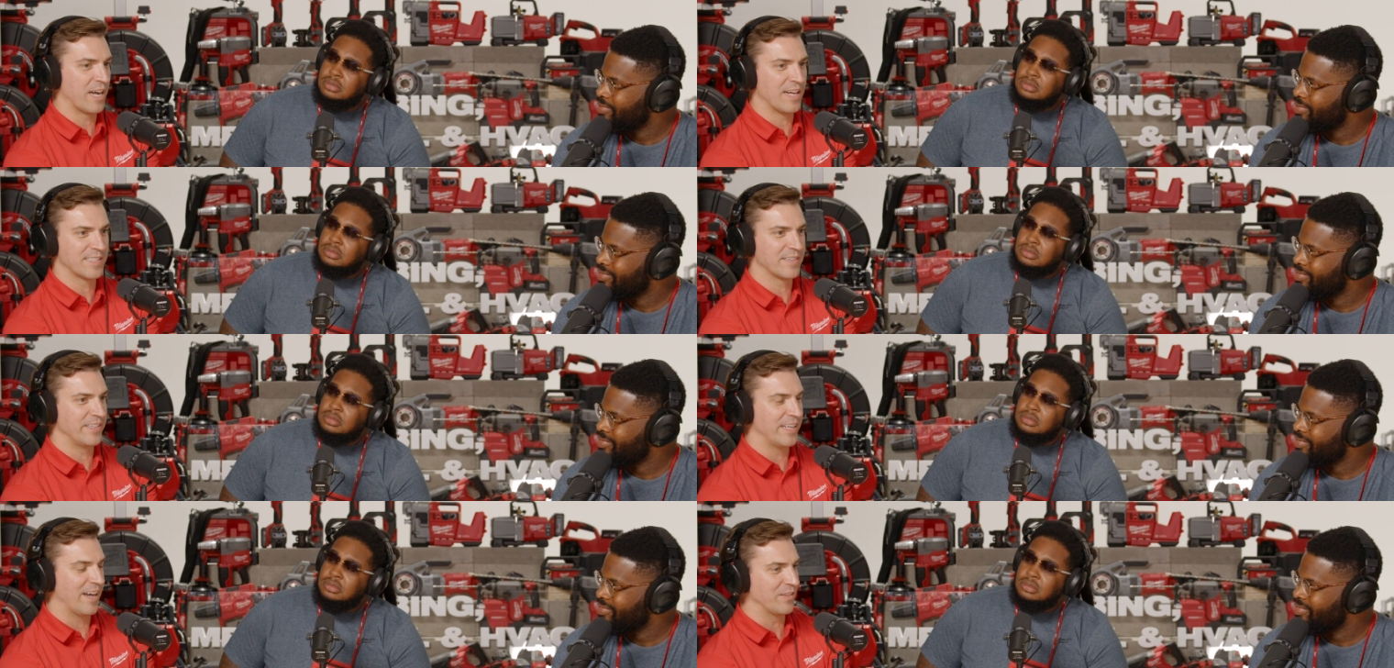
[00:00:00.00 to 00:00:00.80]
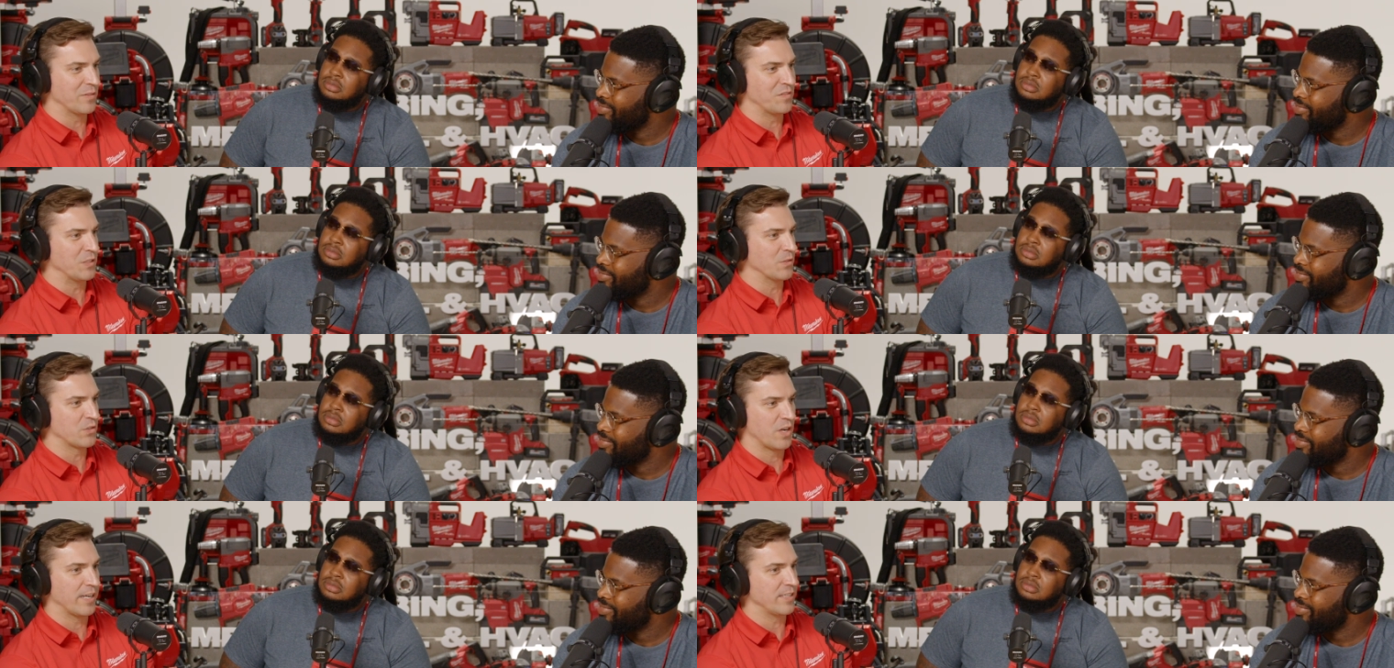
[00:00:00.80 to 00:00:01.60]
Speaker 1: constantly out in the field
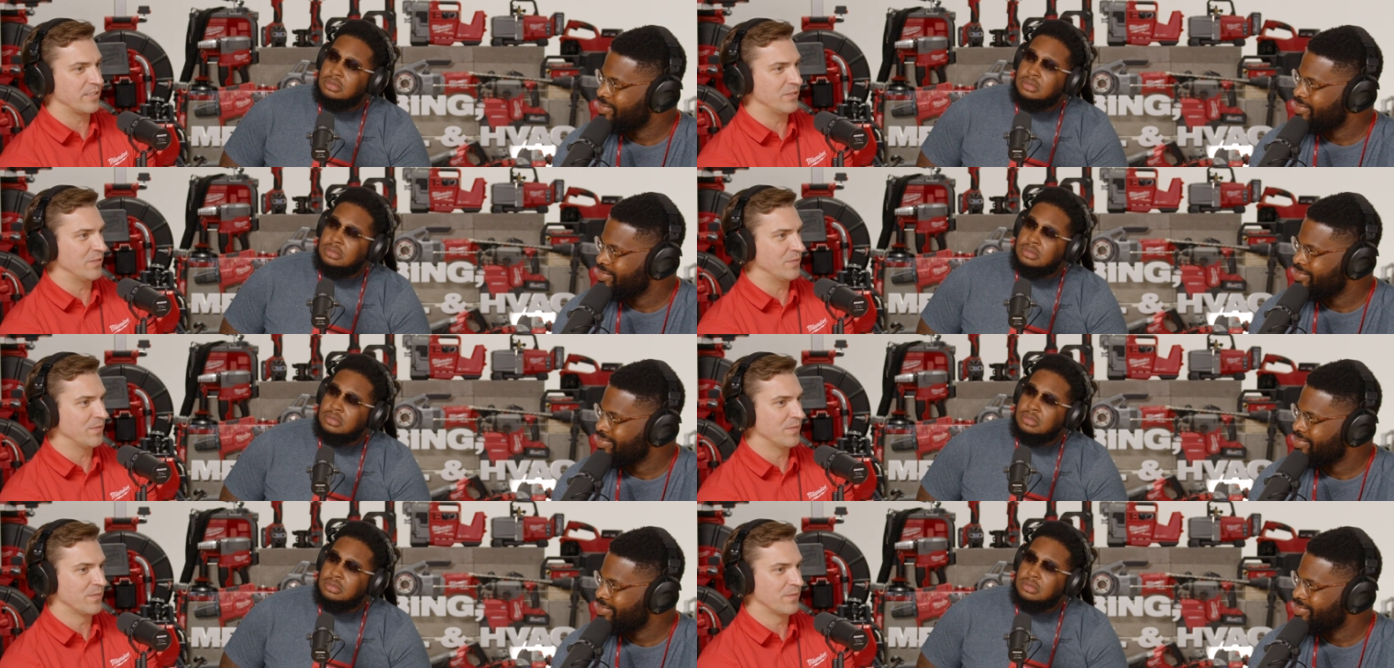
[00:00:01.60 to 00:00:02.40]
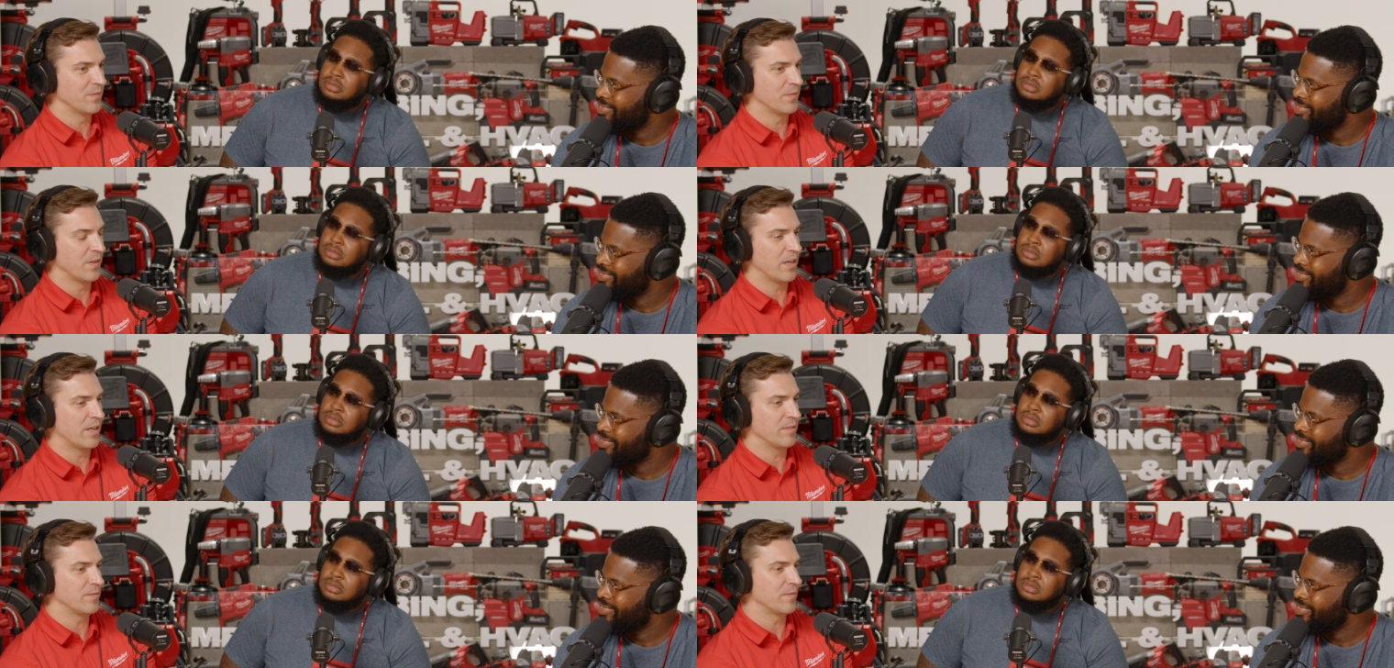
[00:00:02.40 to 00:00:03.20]
trying to uh,